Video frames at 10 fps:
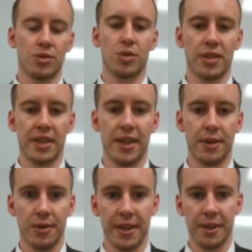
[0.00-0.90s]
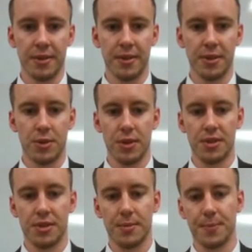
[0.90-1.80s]
which we'll encounter later in the
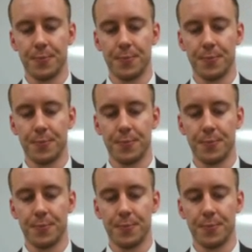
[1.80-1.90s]
course.